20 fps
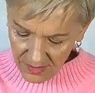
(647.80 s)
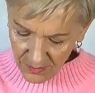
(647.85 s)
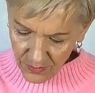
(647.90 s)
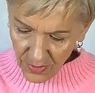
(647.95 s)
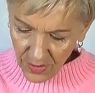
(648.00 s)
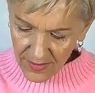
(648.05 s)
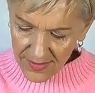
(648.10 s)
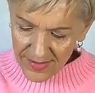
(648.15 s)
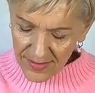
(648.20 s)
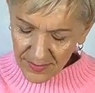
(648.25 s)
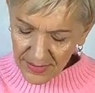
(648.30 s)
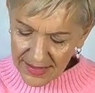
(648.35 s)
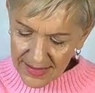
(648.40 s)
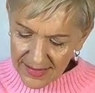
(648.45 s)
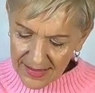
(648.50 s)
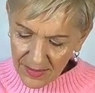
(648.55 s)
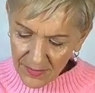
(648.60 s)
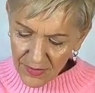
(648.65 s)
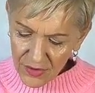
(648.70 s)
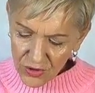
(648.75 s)
Possibly
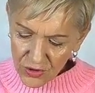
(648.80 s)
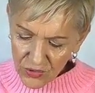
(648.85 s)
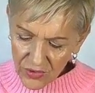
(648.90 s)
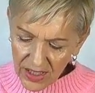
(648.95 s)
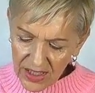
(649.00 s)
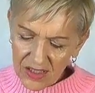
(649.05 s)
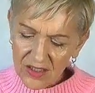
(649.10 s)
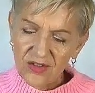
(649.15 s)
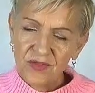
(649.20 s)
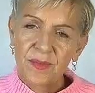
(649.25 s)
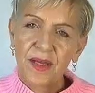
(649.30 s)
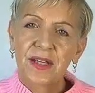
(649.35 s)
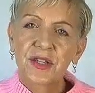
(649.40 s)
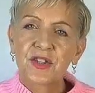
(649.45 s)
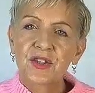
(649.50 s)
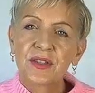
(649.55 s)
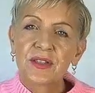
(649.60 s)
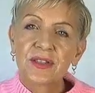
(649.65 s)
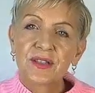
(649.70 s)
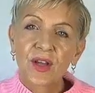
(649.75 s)
some of the
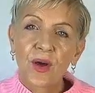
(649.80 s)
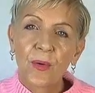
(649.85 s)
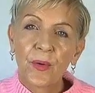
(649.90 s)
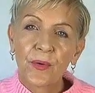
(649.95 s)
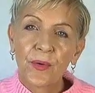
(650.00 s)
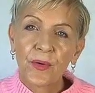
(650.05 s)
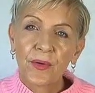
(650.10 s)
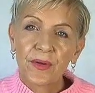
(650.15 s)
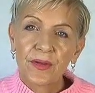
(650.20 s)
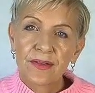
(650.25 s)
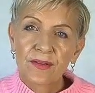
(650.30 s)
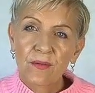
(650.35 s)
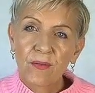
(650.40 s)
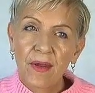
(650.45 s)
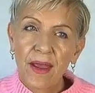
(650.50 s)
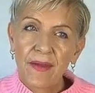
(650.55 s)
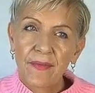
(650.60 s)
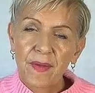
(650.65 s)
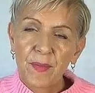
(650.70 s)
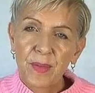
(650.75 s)
transformation that's going on is
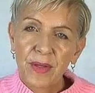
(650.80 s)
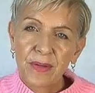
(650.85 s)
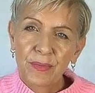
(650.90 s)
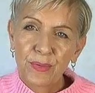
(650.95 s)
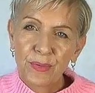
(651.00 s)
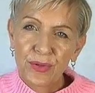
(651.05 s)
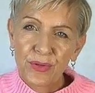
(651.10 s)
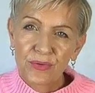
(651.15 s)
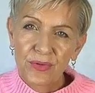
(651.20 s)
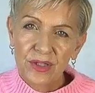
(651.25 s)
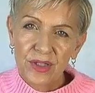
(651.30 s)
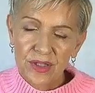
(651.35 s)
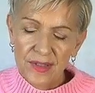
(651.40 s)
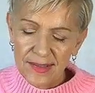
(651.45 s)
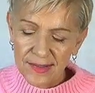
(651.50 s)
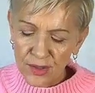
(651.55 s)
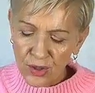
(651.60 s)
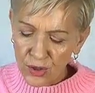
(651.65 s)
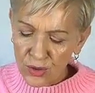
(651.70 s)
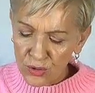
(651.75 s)
around the people that are in your
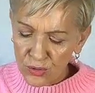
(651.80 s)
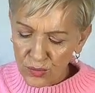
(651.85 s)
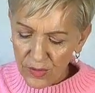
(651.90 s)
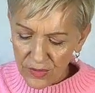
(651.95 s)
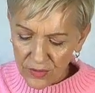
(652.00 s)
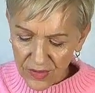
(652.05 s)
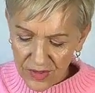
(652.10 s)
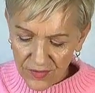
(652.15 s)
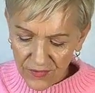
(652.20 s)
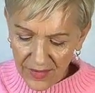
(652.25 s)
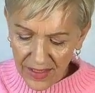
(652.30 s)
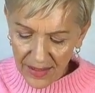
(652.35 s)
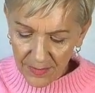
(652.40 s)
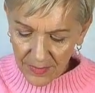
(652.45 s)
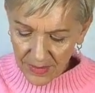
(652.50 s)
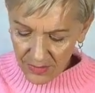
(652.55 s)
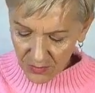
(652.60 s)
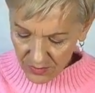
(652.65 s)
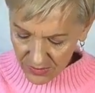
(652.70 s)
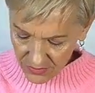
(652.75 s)
circle, whether it's
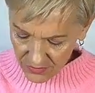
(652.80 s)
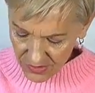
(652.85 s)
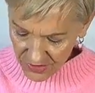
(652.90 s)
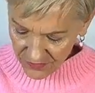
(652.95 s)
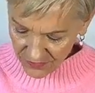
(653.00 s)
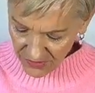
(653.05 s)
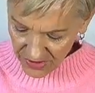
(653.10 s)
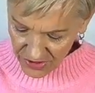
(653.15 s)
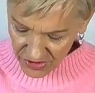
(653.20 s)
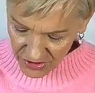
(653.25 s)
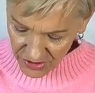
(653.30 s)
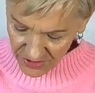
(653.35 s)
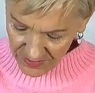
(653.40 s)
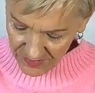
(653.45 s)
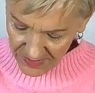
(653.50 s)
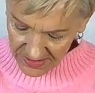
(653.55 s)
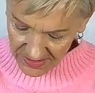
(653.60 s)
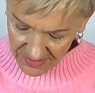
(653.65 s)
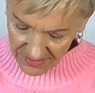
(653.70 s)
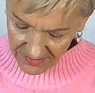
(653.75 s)
family, whether it's
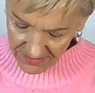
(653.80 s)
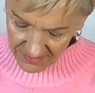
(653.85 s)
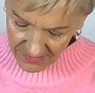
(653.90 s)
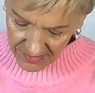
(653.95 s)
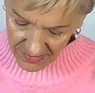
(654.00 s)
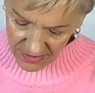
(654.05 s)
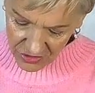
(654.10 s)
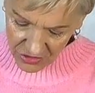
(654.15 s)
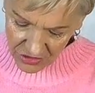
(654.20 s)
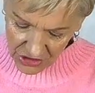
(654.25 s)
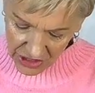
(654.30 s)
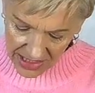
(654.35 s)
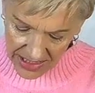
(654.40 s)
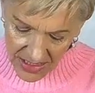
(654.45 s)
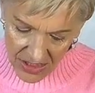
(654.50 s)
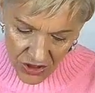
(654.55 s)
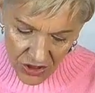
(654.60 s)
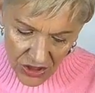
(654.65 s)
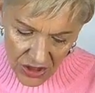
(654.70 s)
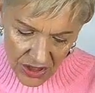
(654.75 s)
friendships. It's
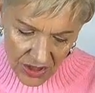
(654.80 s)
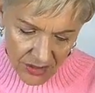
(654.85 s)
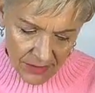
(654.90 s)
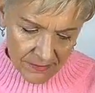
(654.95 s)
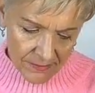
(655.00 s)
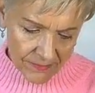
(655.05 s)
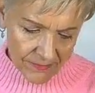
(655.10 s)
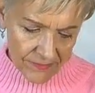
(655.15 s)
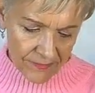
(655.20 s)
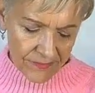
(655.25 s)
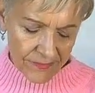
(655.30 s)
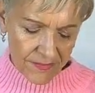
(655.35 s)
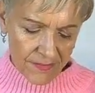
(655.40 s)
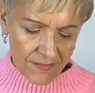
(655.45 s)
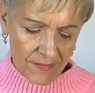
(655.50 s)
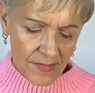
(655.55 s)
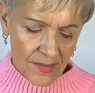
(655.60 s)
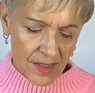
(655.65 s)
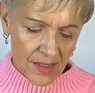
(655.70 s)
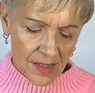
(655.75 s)
changing.
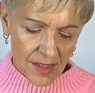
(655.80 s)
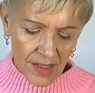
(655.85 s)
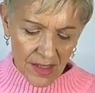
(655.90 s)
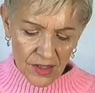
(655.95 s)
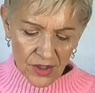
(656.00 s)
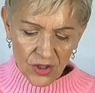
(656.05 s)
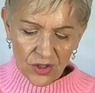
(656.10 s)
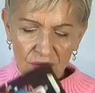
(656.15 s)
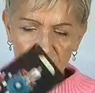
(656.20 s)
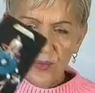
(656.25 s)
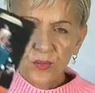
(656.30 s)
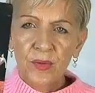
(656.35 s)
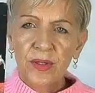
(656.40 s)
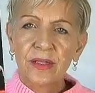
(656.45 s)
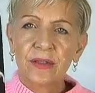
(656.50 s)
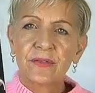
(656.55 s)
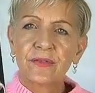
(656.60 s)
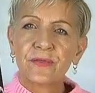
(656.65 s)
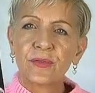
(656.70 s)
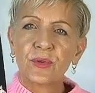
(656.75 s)
And you've got the
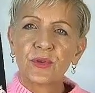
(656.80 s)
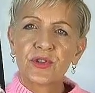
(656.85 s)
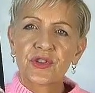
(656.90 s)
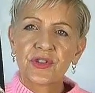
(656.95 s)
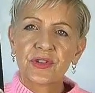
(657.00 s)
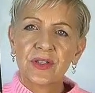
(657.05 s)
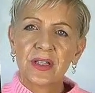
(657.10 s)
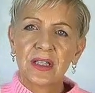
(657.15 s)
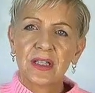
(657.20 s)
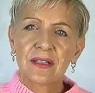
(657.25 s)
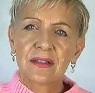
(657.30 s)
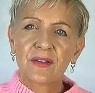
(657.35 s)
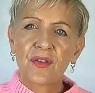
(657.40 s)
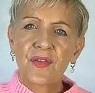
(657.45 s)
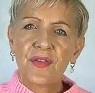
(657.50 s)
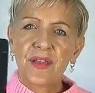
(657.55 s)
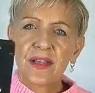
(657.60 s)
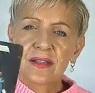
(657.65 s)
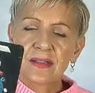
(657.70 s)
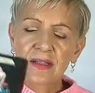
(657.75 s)
Wheel of Fortune here, so
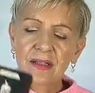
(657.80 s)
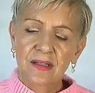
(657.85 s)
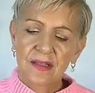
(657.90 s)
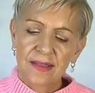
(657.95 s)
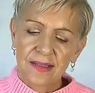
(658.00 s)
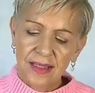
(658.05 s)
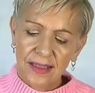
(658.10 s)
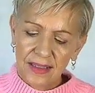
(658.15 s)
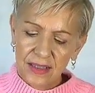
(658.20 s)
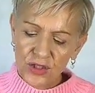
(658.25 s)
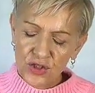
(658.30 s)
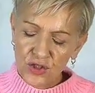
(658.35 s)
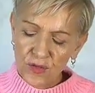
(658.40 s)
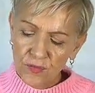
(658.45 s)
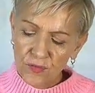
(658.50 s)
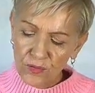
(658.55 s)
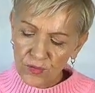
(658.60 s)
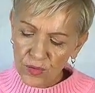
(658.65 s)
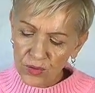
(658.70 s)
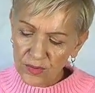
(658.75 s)
things are going to suddenly shift
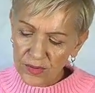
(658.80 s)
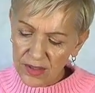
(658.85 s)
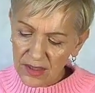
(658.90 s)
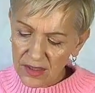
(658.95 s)
forward.